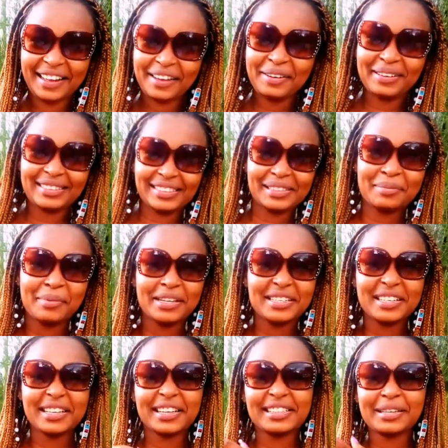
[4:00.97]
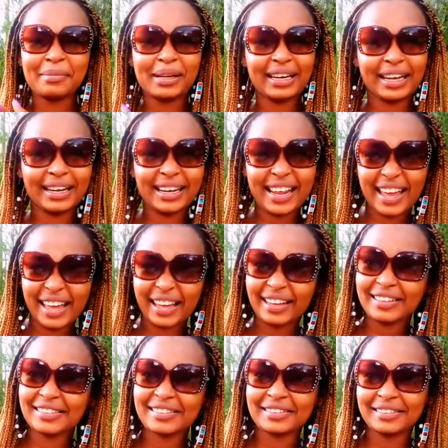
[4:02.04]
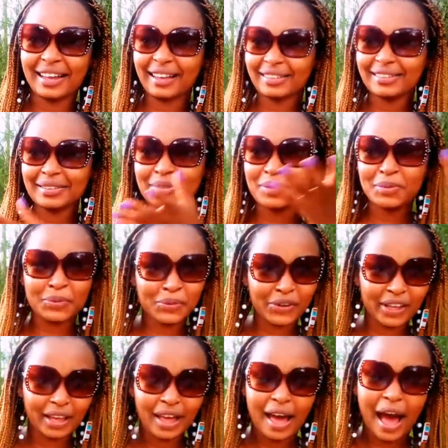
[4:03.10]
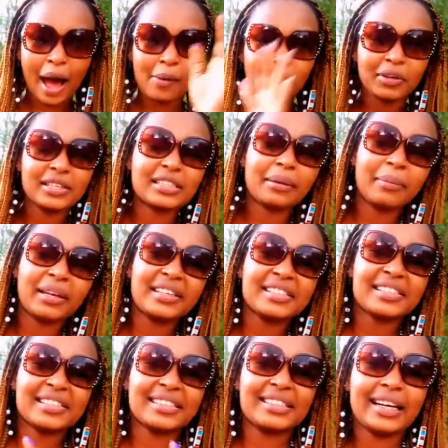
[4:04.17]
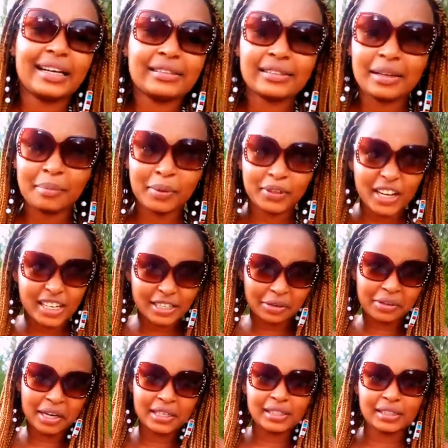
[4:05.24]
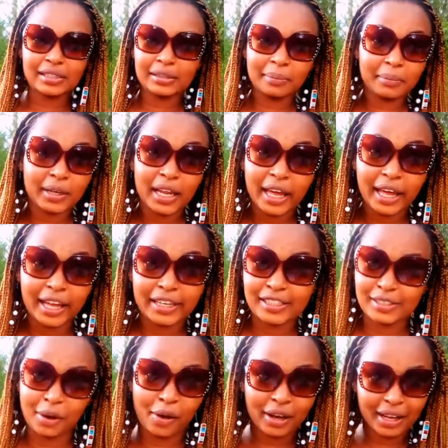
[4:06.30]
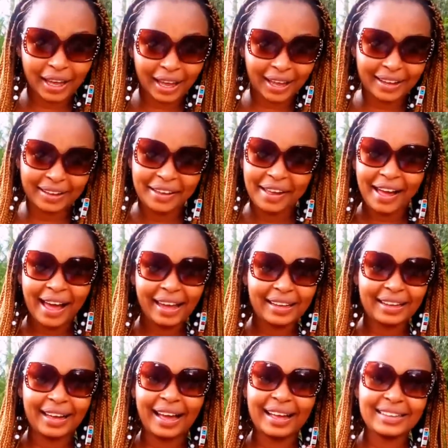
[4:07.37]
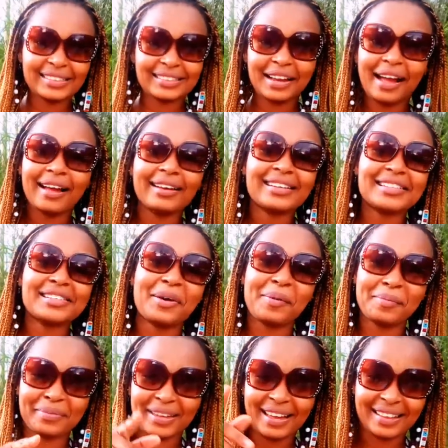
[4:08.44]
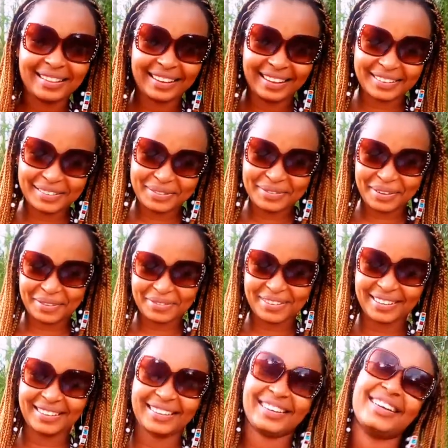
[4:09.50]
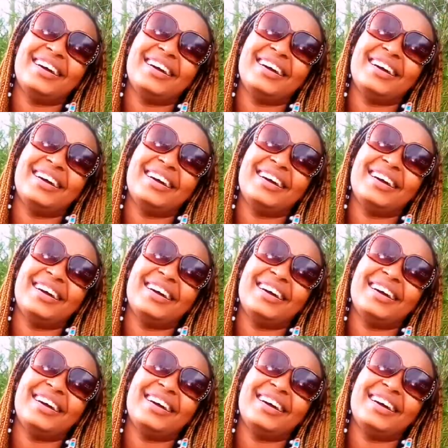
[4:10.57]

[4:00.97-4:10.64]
nitasema iti nikisema na dead asijue au niseme iti si dead, somebody ataona iti sim dead. Okay, I can't nitawambia at the end of the video.